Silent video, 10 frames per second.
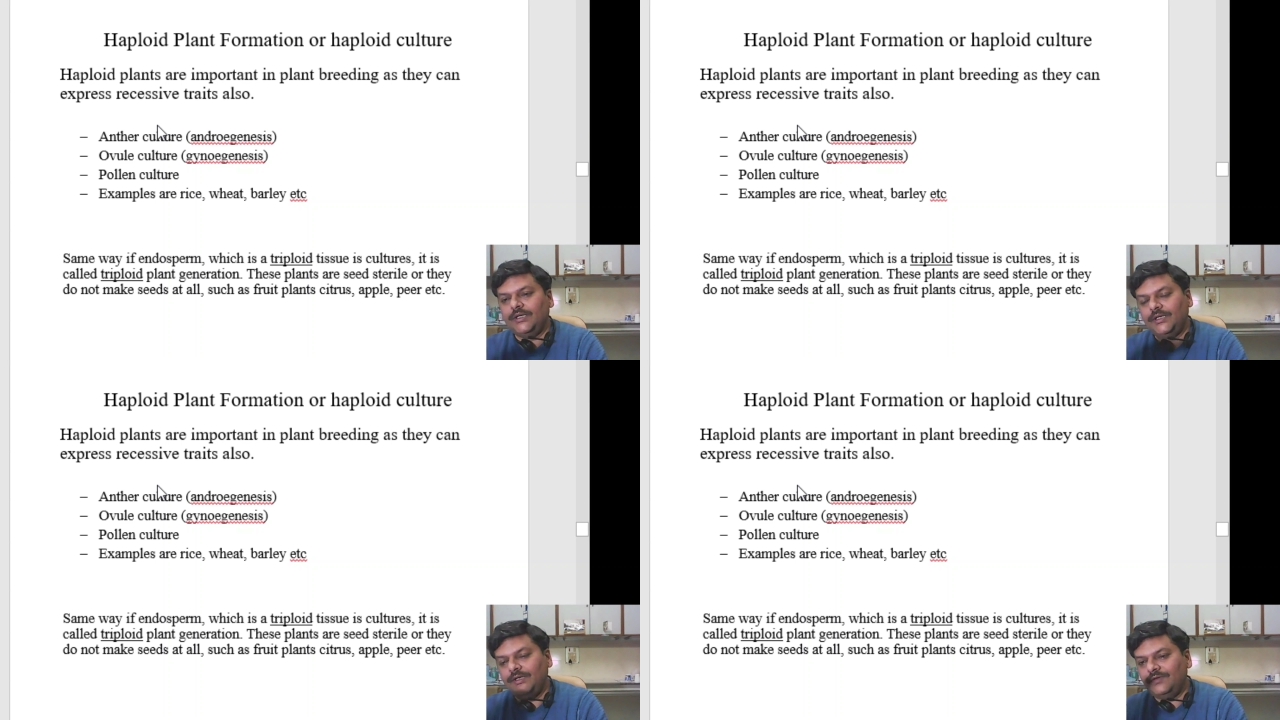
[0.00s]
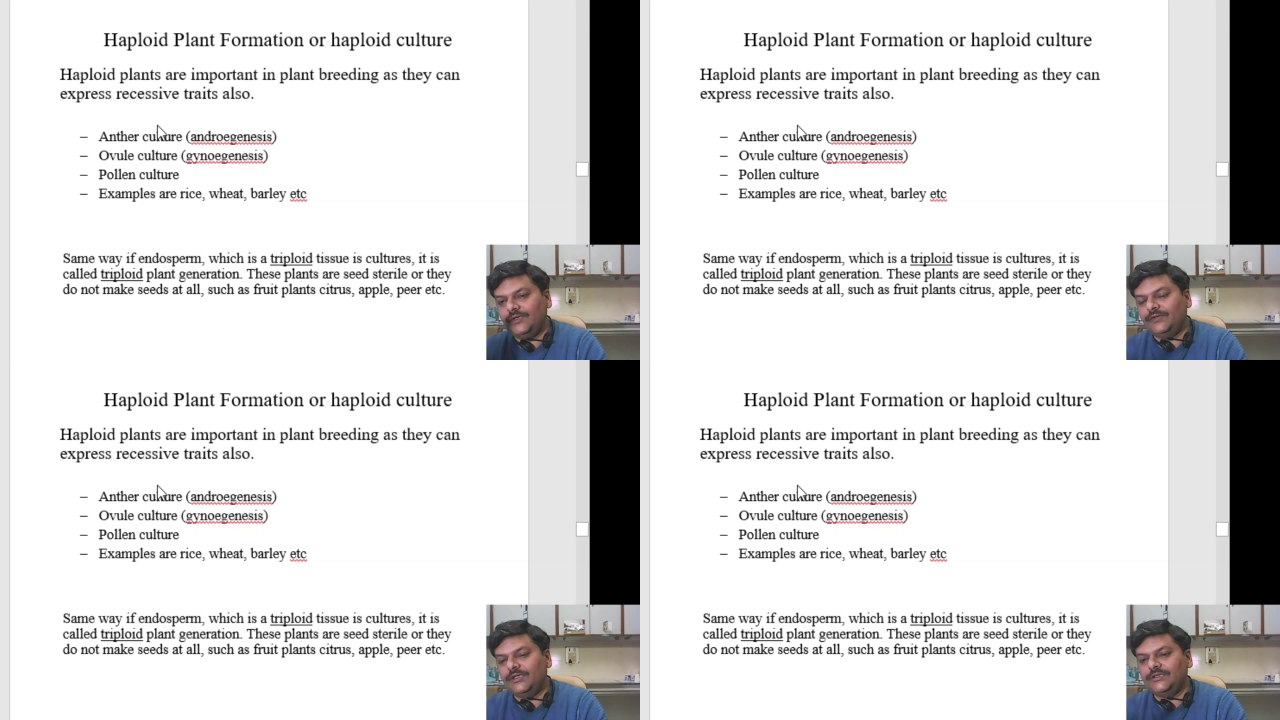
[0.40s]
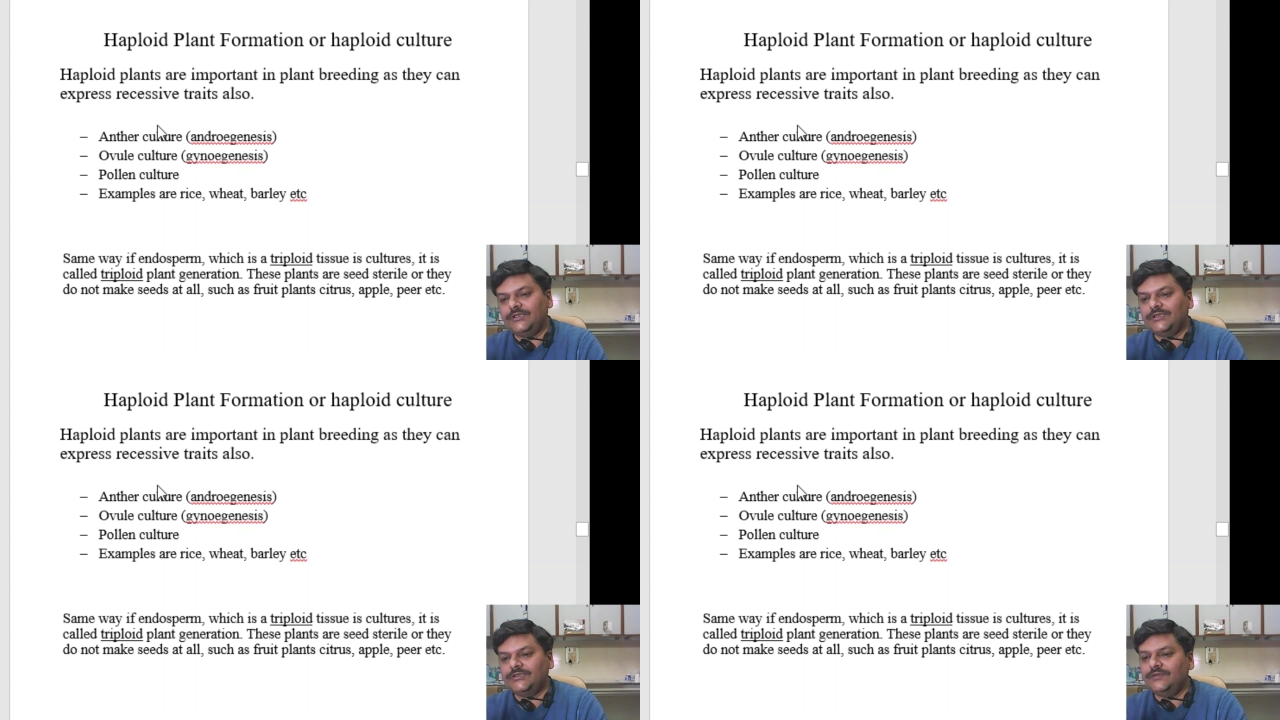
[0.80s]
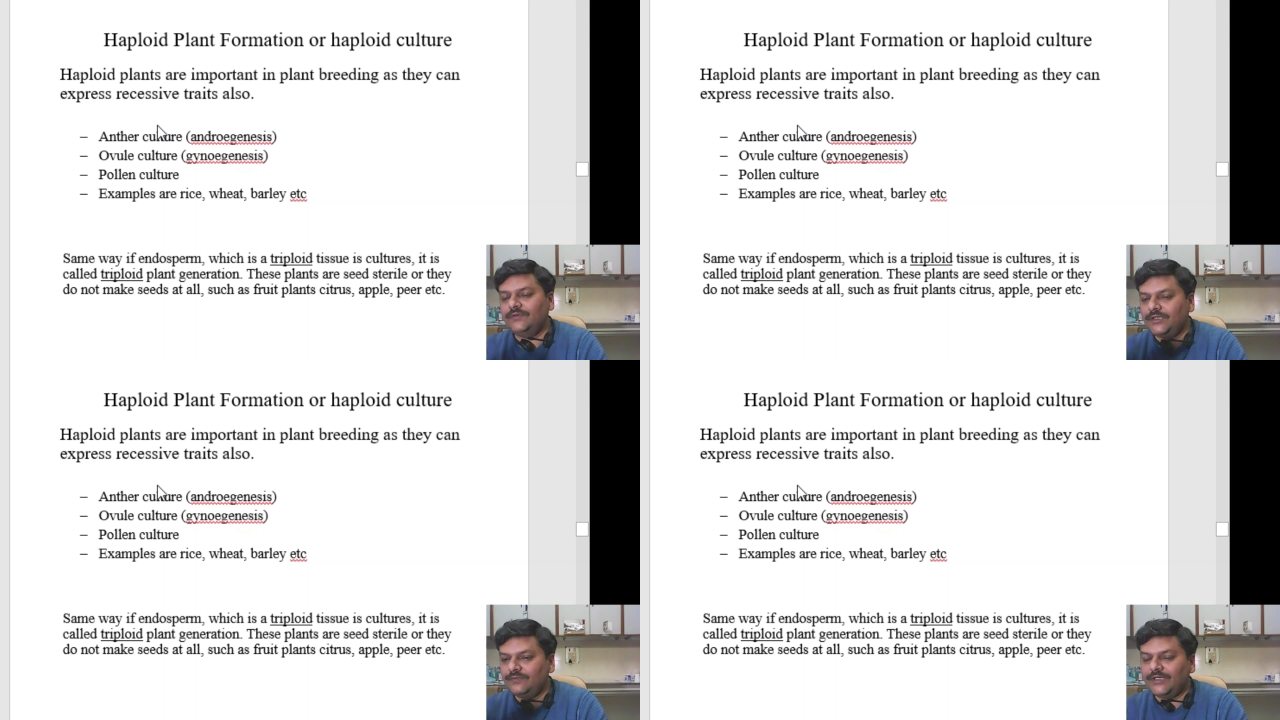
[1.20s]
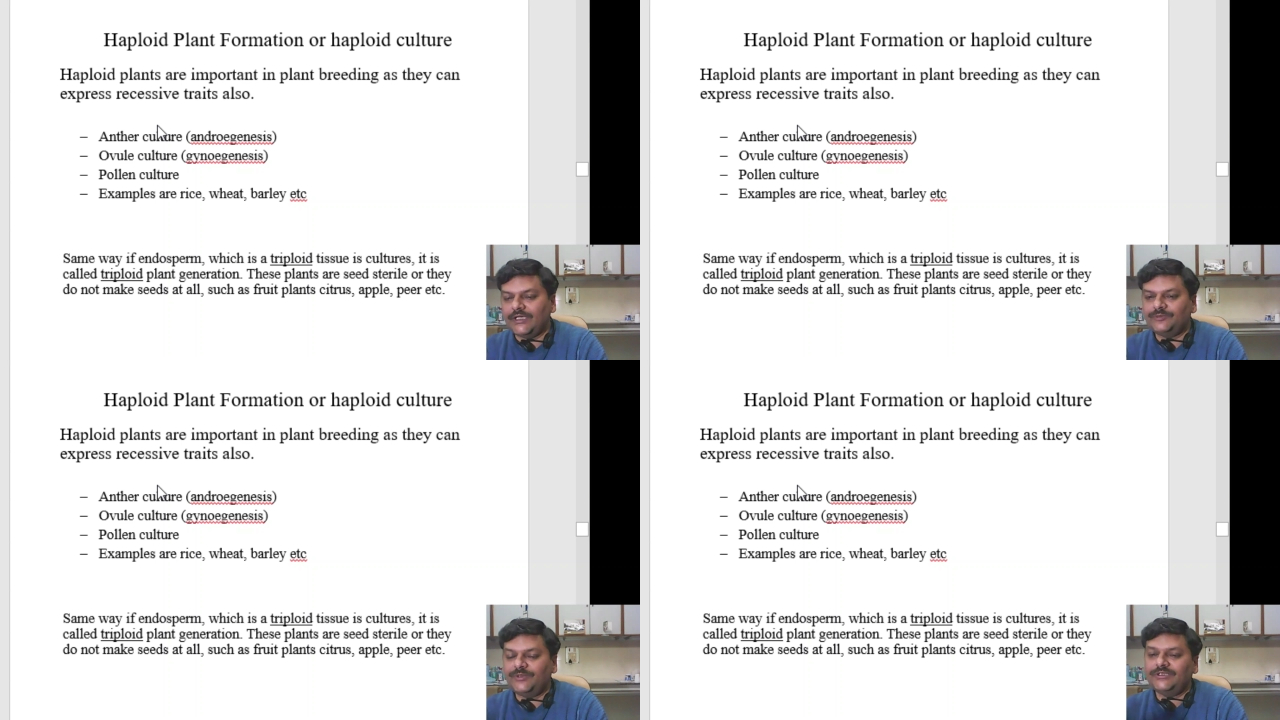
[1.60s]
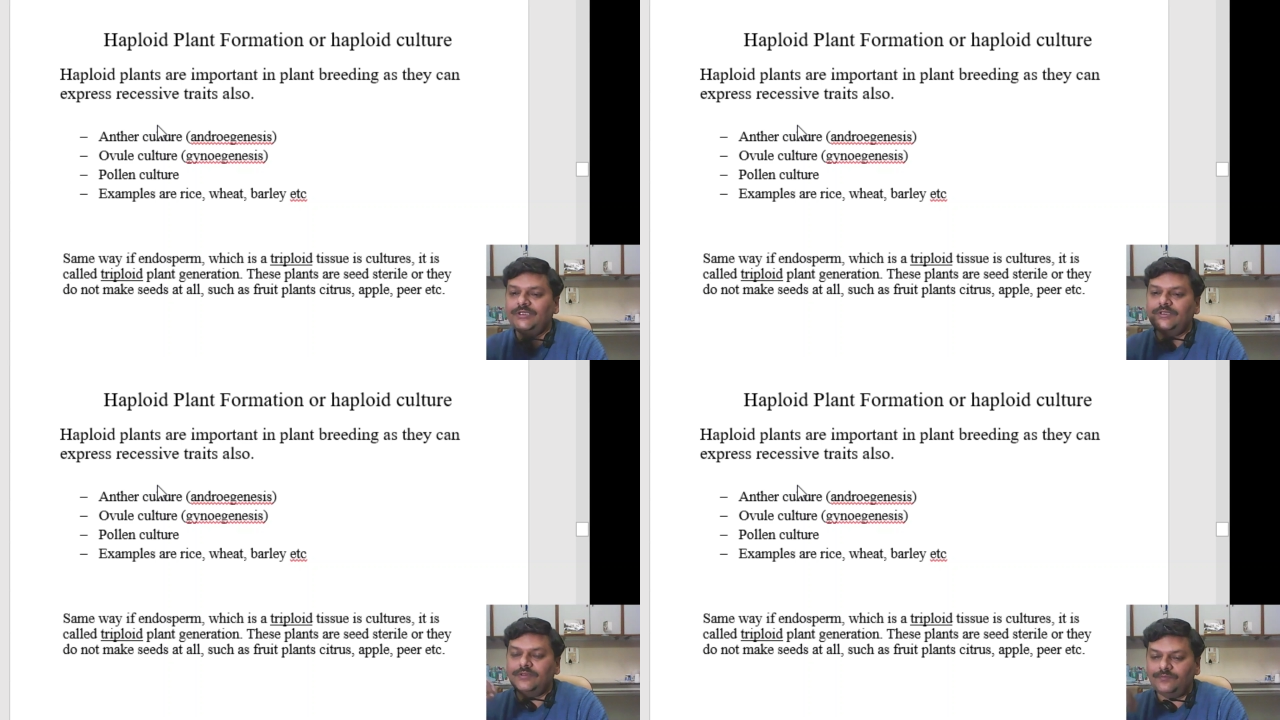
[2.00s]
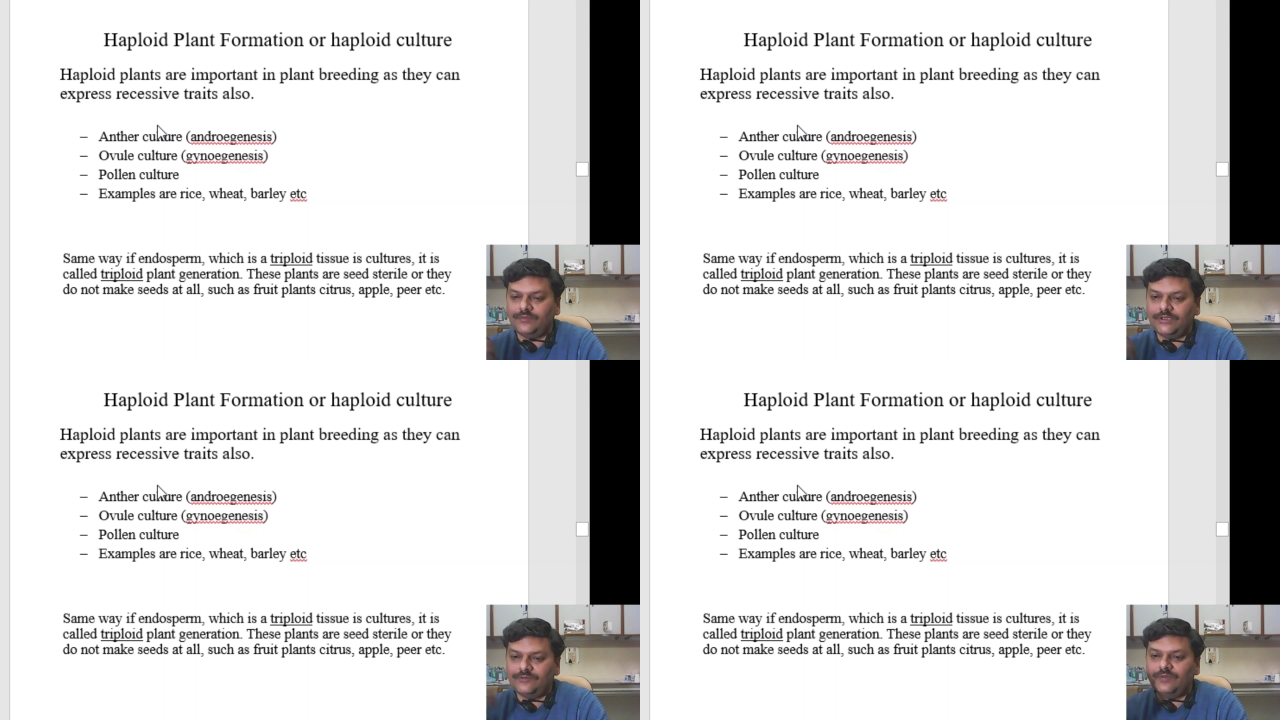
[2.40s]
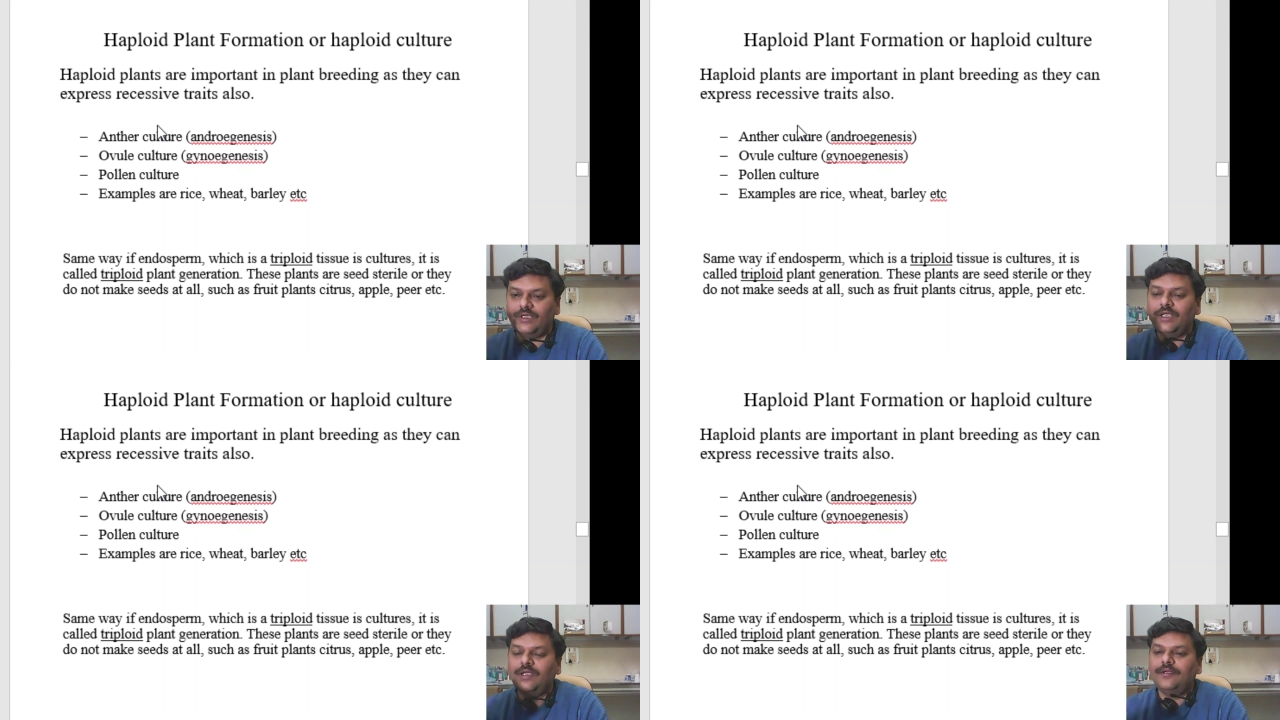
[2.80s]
and even if it is recessive, it will express, and this way